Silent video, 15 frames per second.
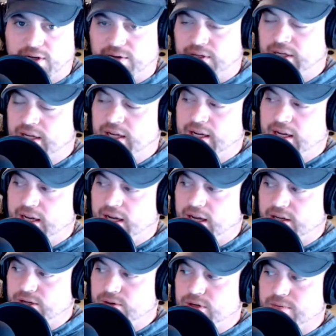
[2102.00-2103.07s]

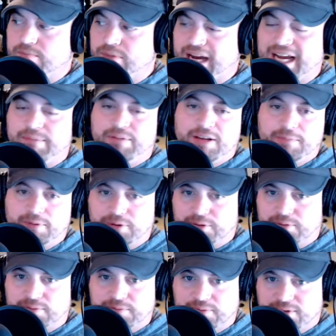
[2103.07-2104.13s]
You can buy
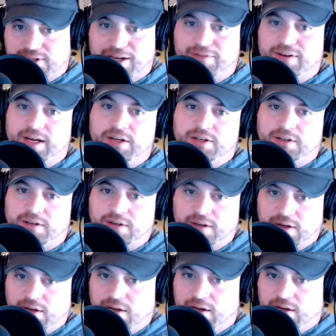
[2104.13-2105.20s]
people's salvation
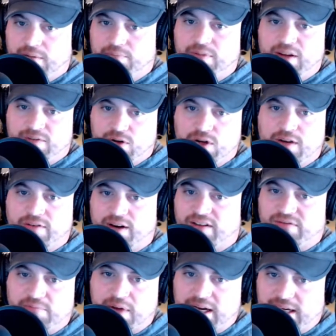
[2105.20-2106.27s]
if you give
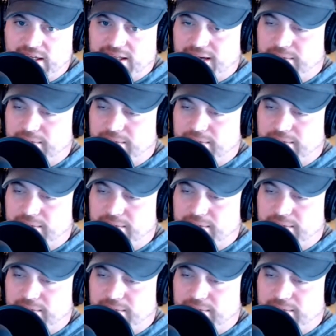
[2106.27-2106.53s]
enough money,